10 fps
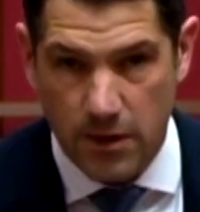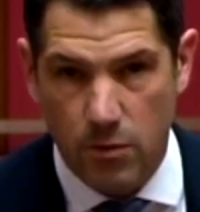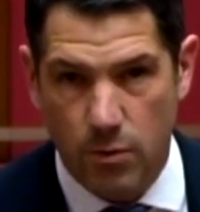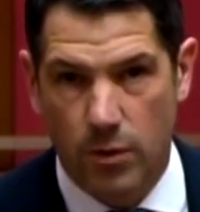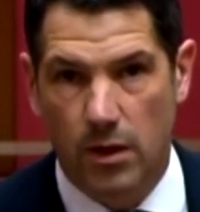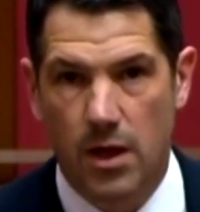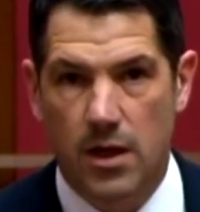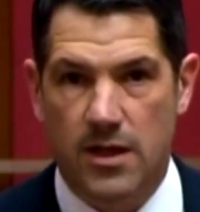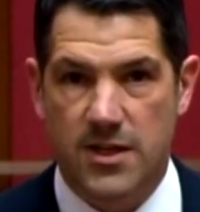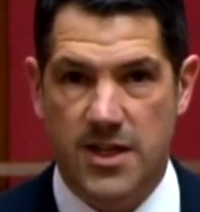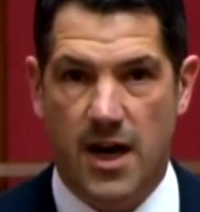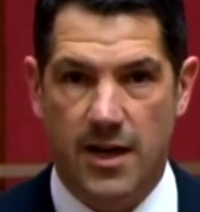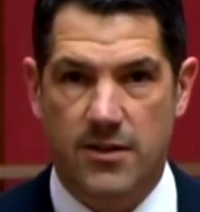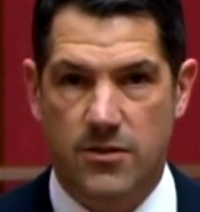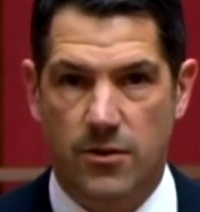will
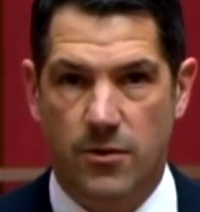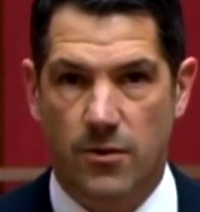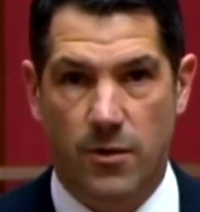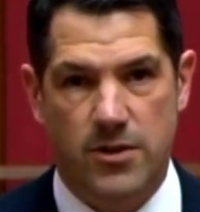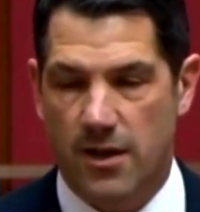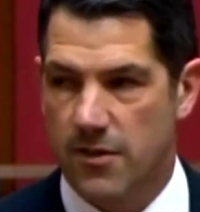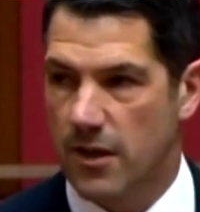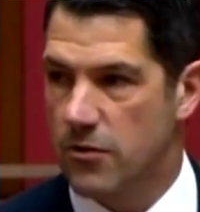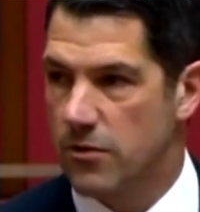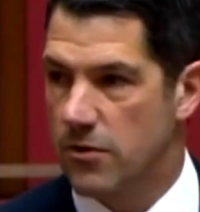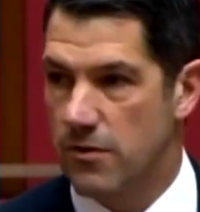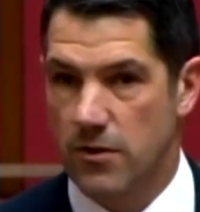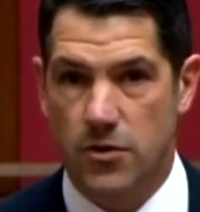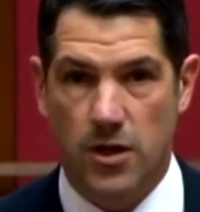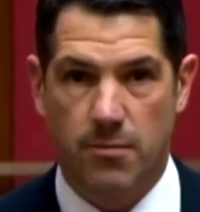die soon, which I think should do the
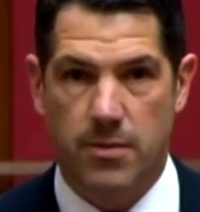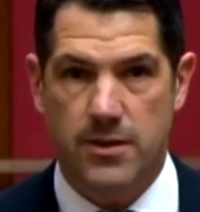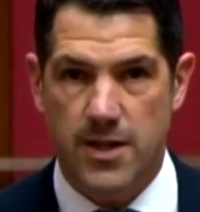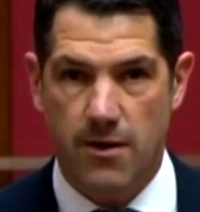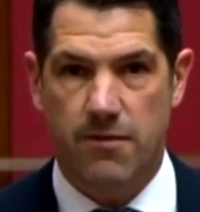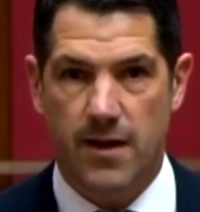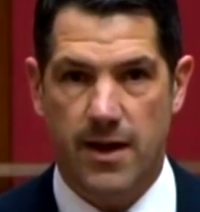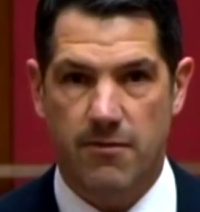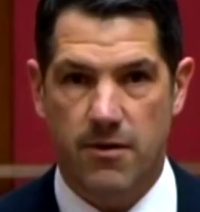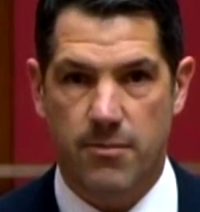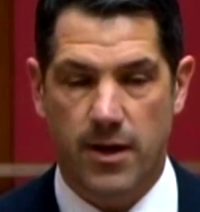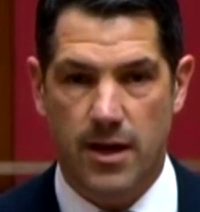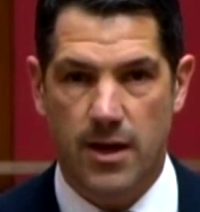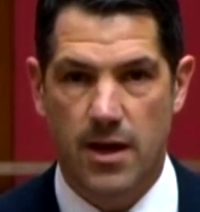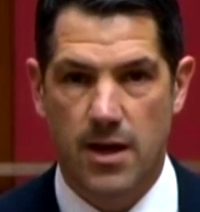job. Terrify
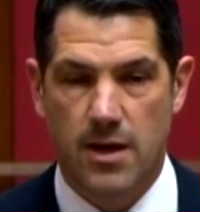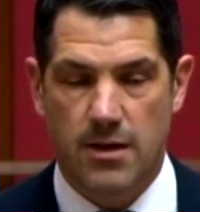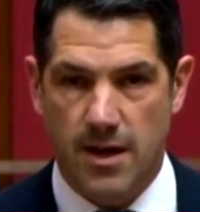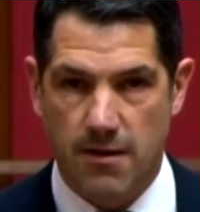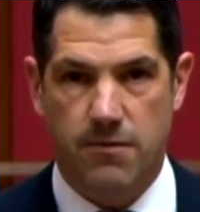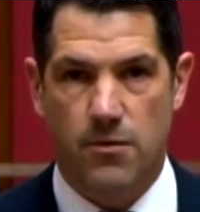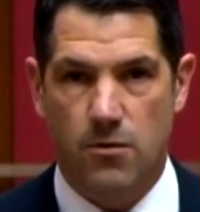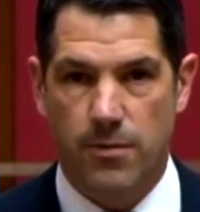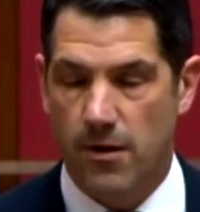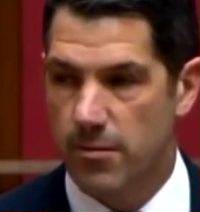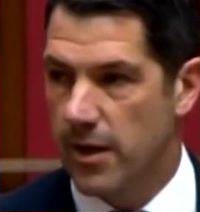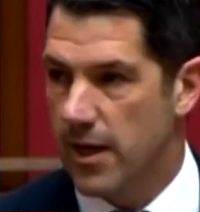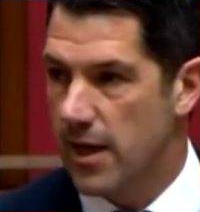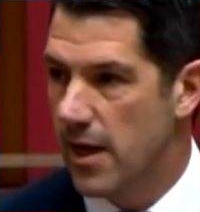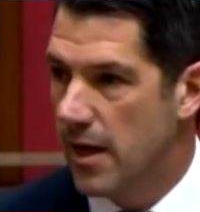everybody, inform
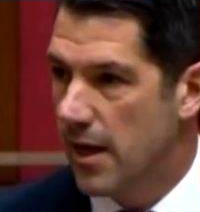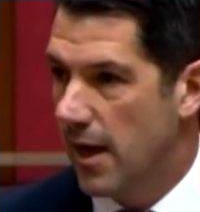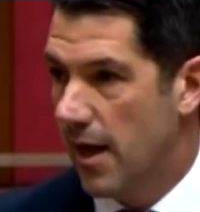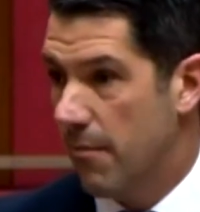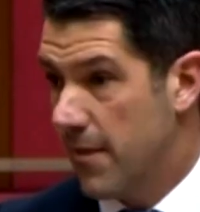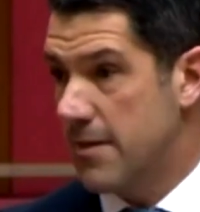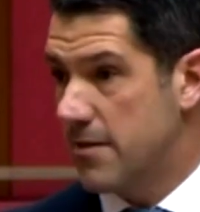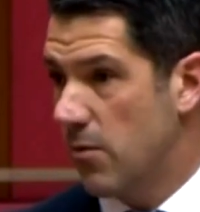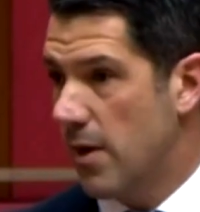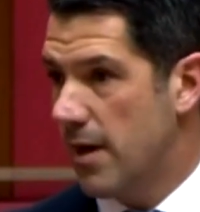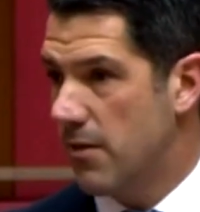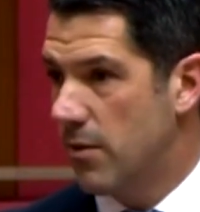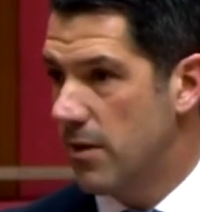nobody. That's the way of the world